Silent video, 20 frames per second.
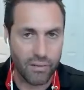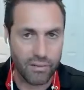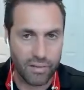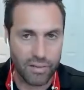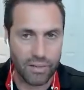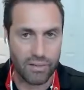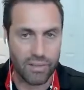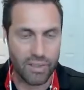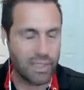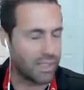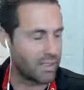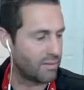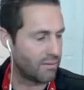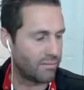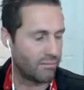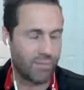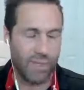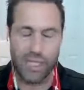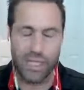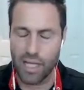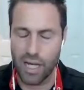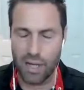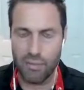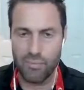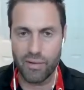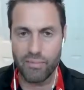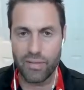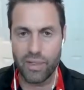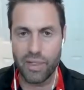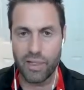didn't become a
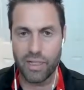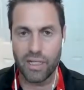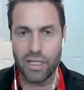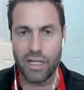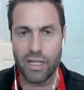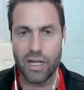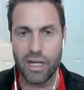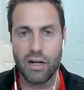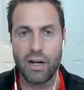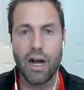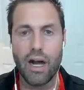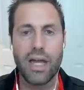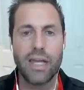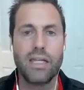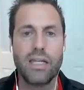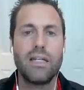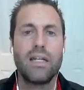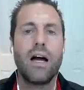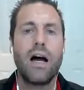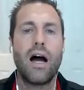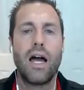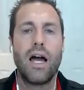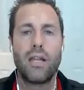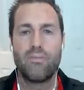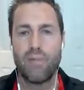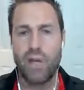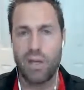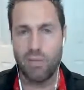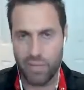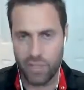millionaire, I can hide
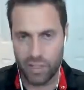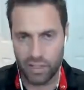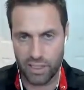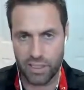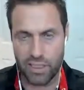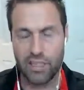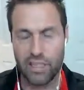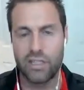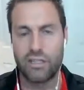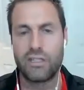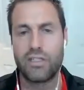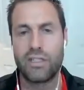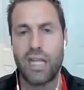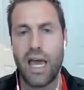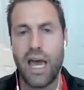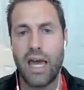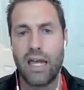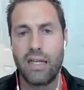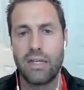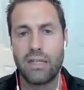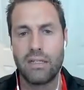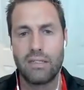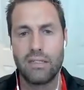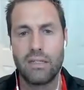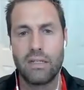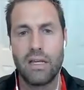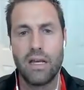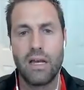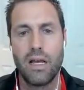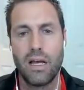my millionaire status.
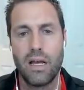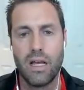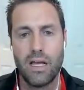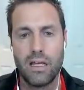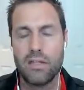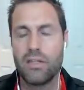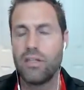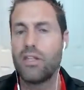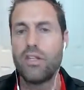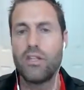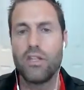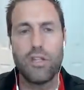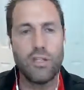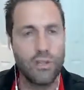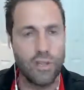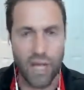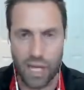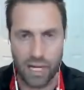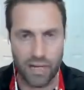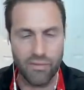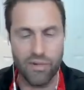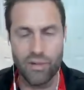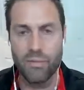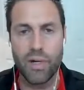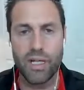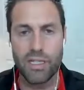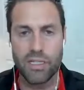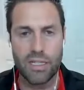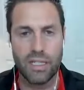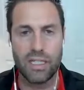Not
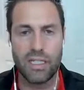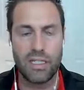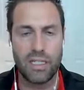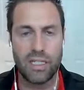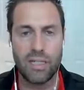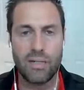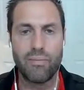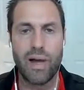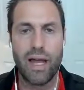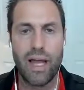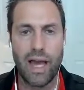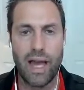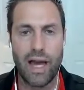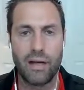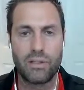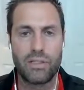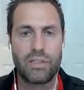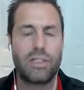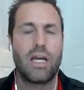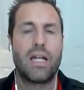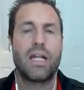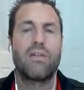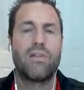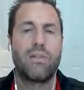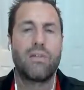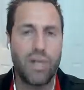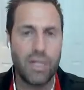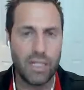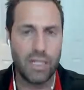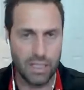everybody's going to see my house. Not
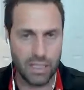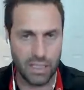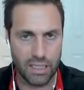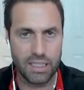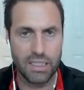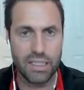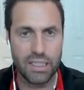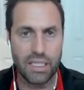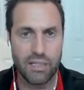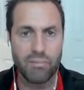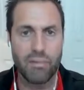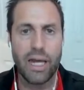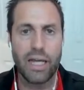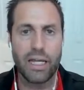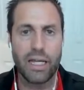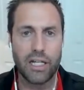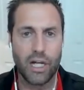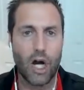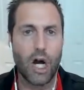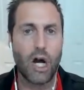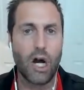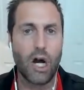everybody's going to see my car.